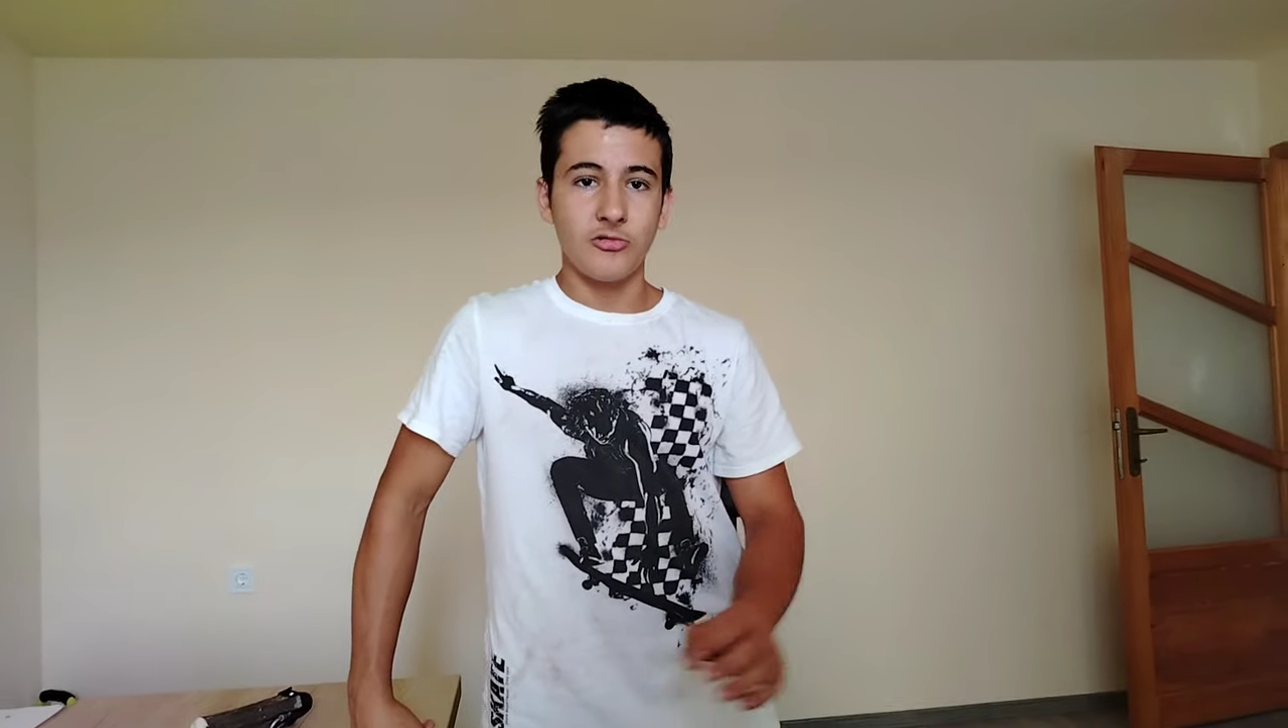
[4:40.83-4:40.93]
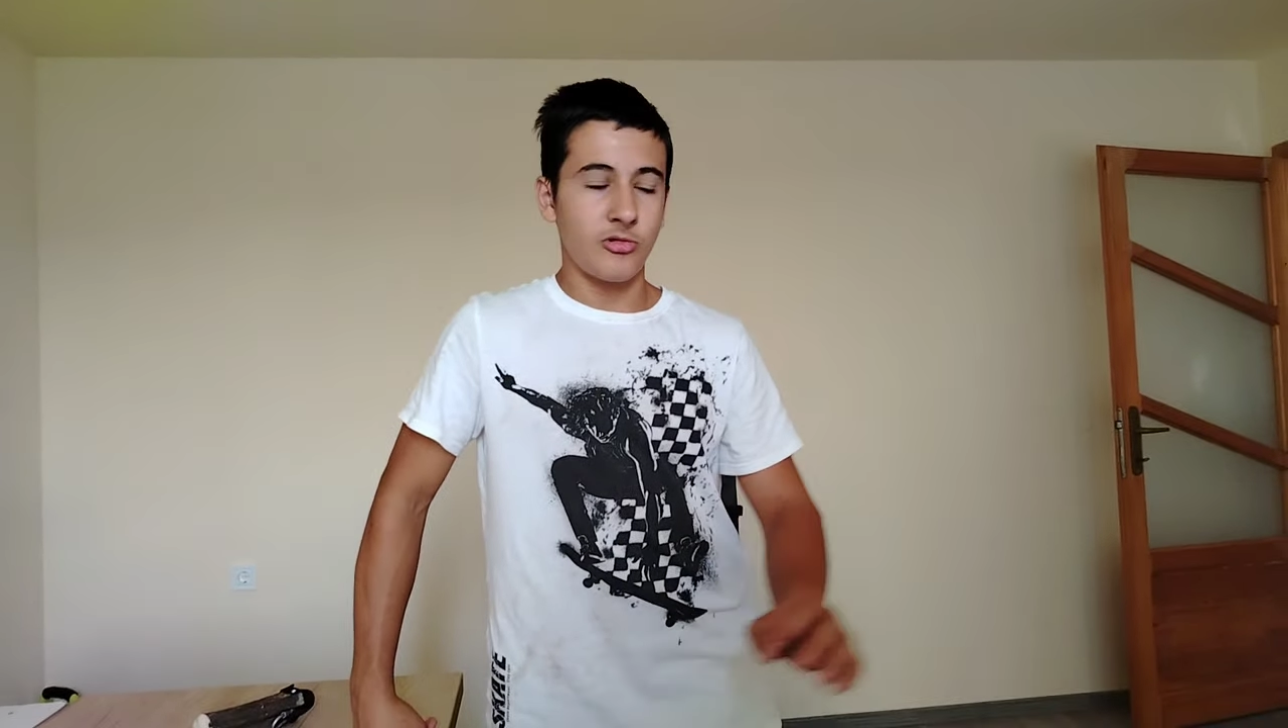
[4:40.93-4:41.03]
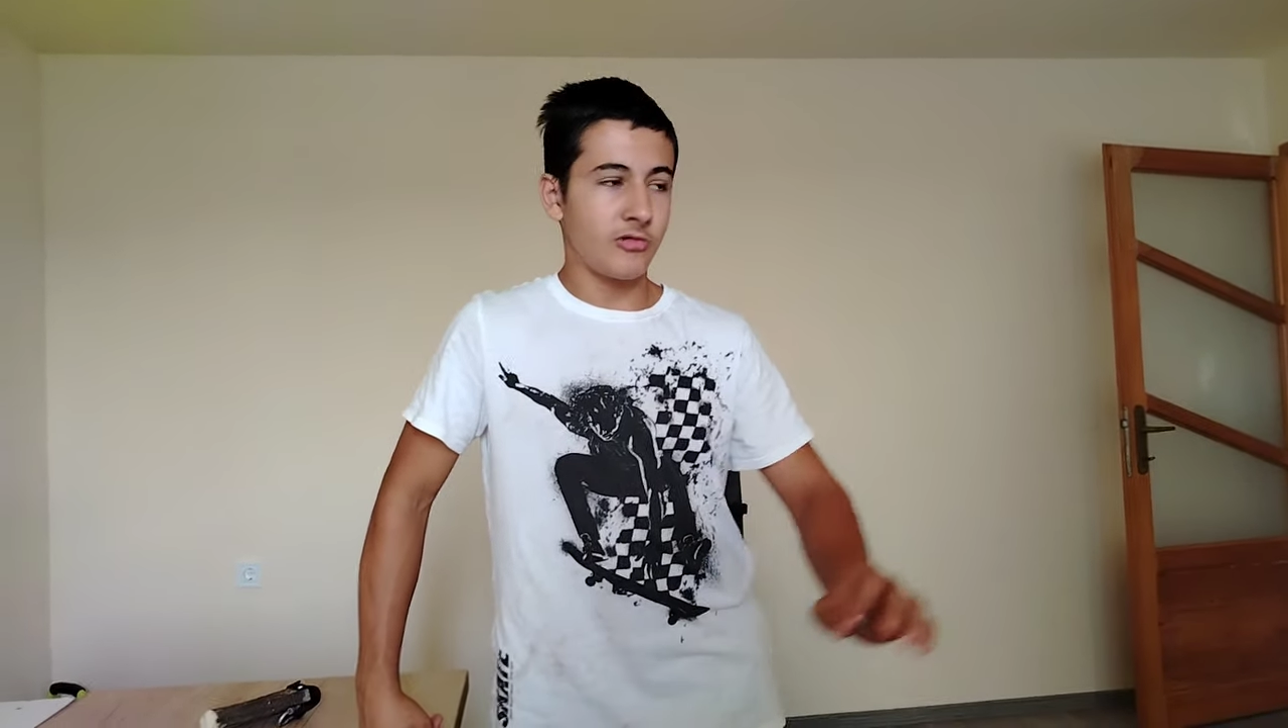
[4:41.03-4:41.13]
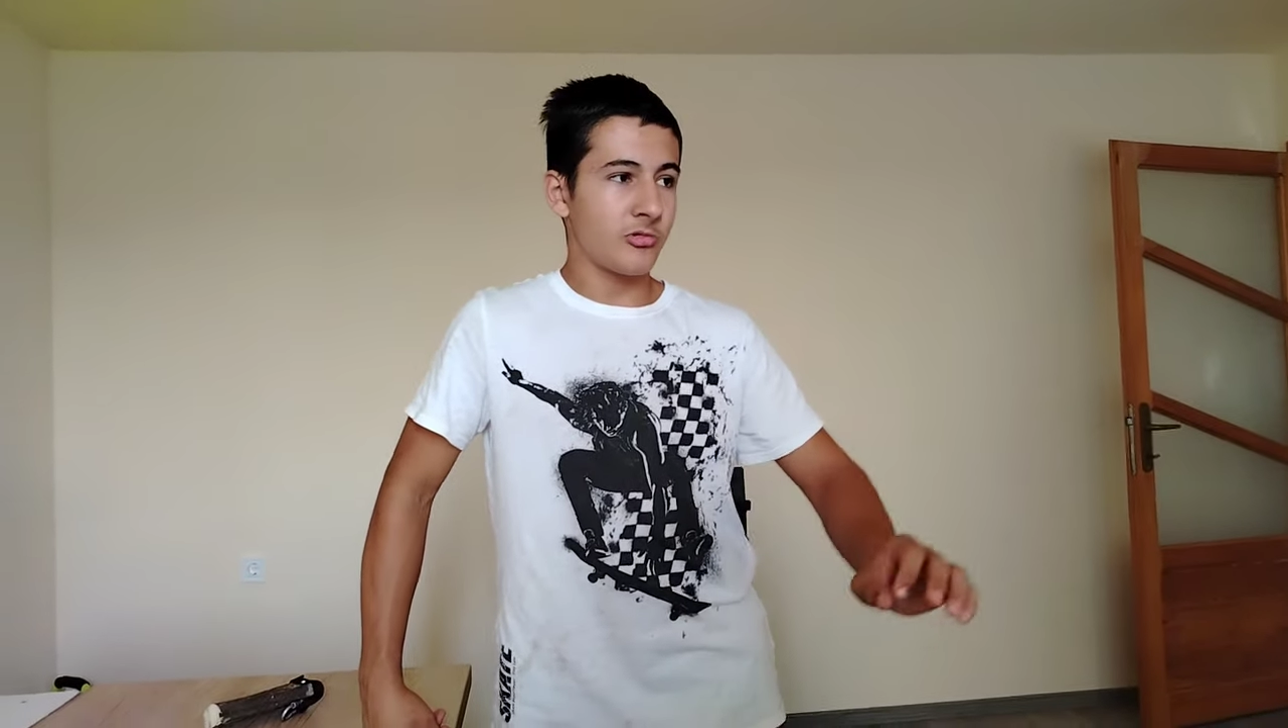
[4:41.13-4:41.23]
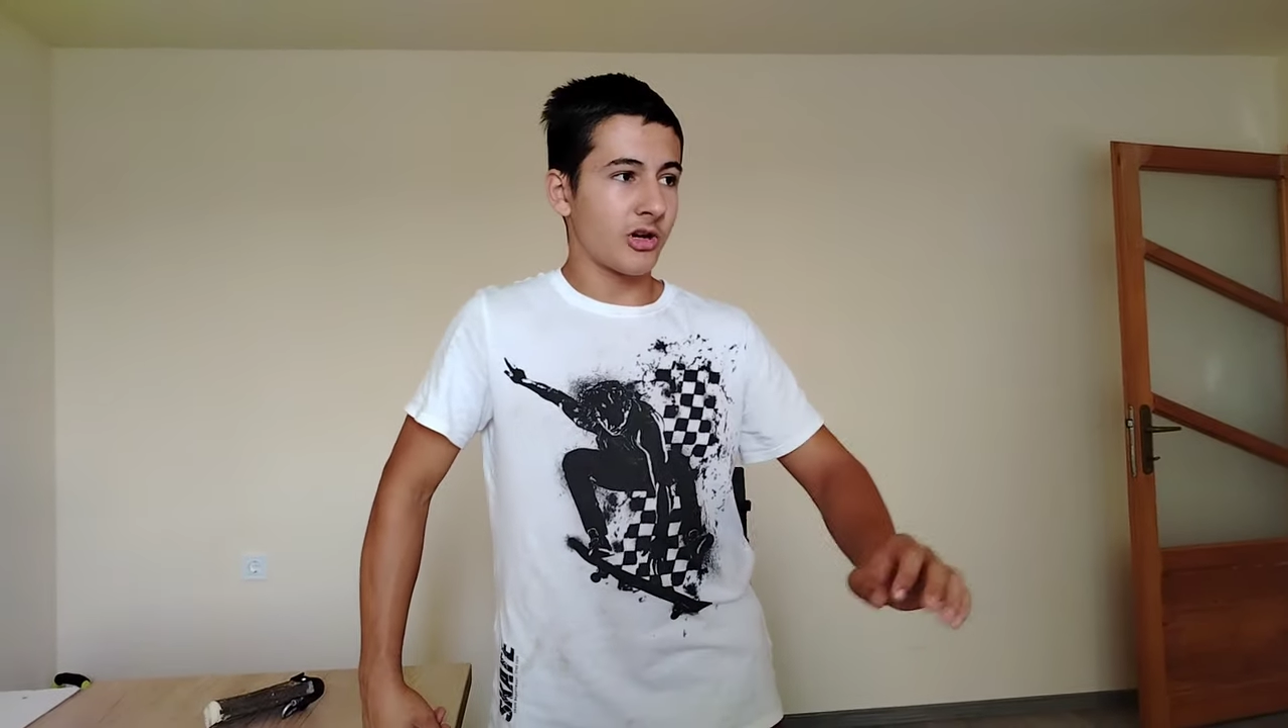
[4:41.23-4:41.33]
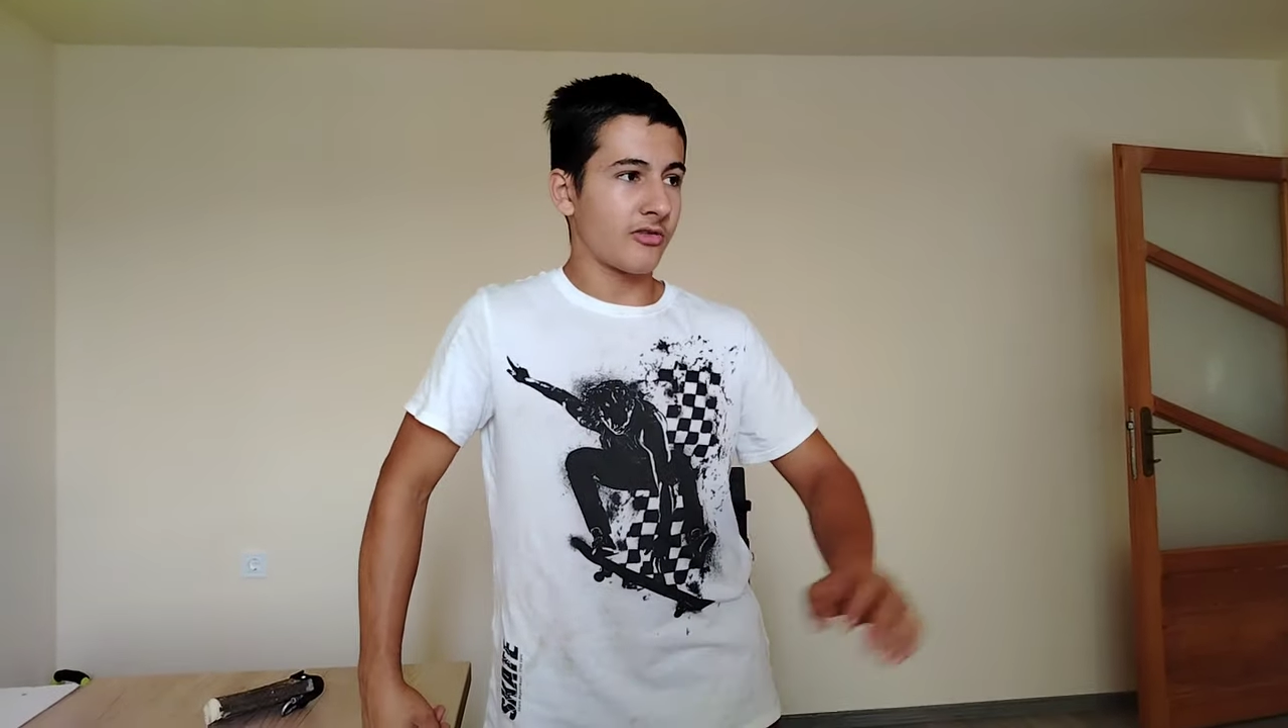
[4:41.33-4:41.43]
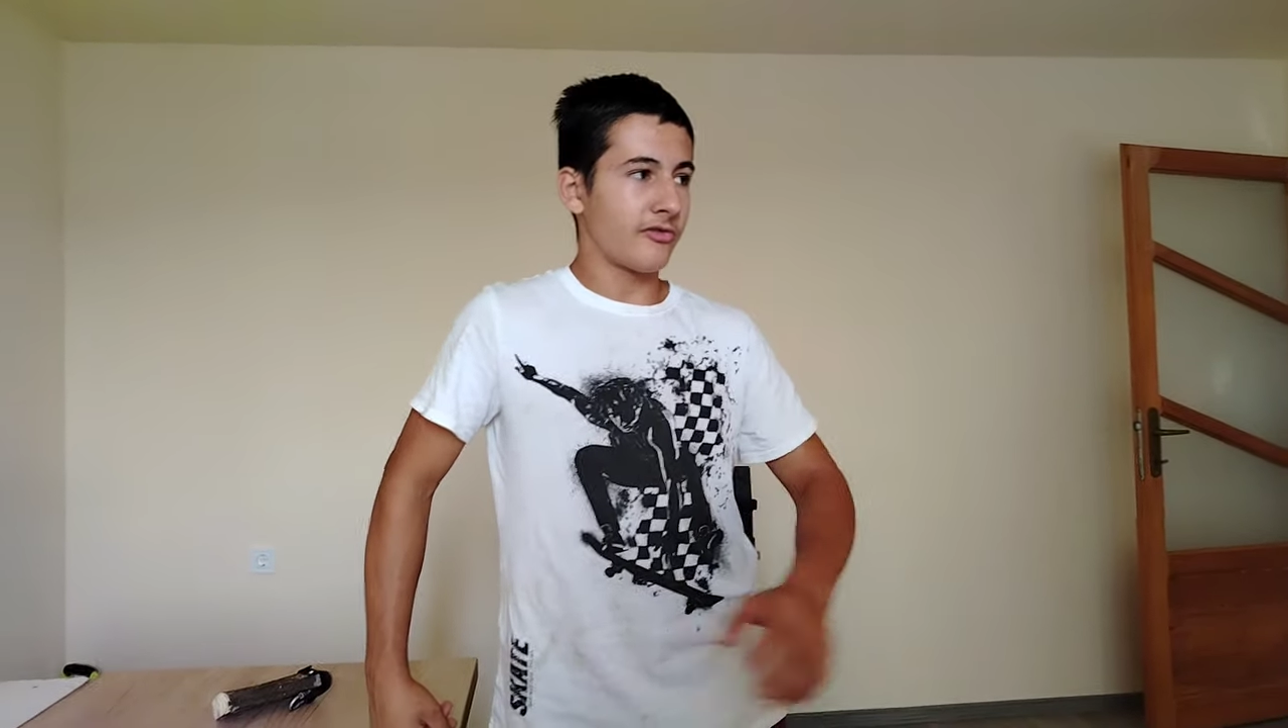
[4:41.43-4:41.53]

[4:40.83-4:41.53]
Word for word: when we are